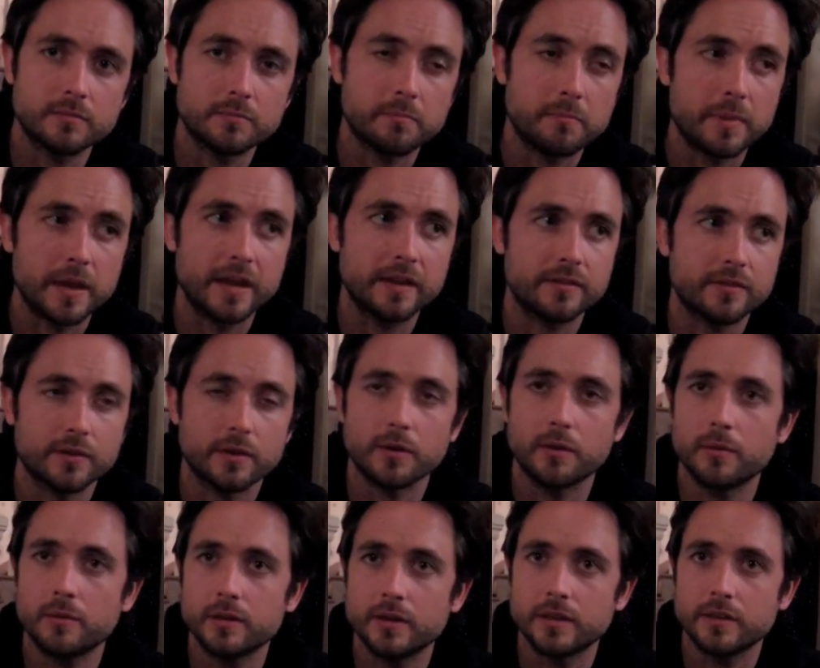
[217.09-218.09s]
Beto,
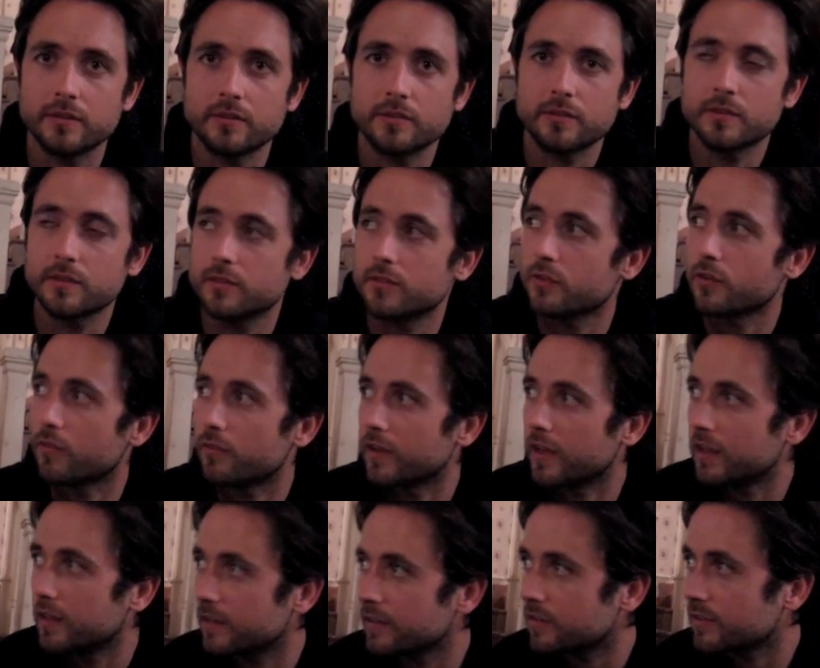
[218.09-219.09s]
is
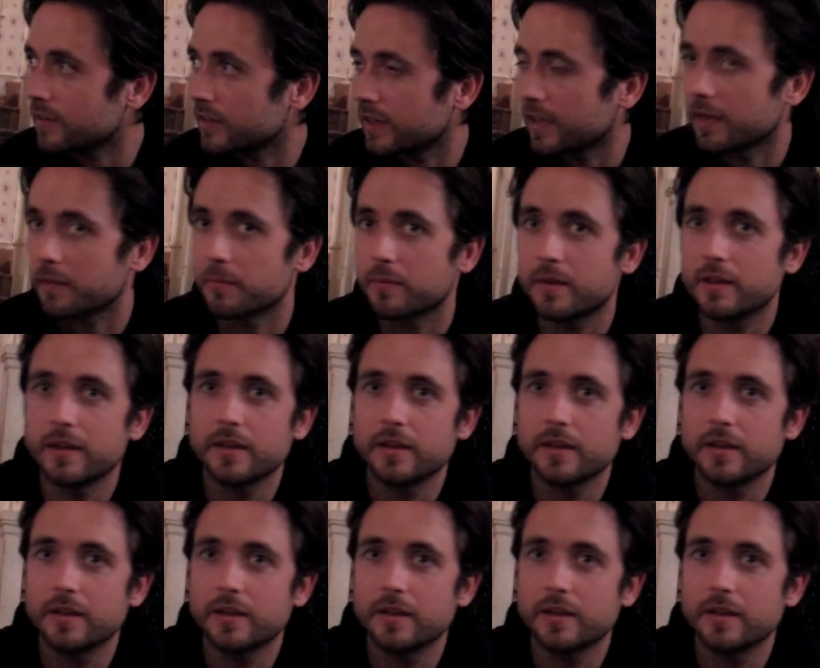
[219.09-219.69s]
surveillancing him.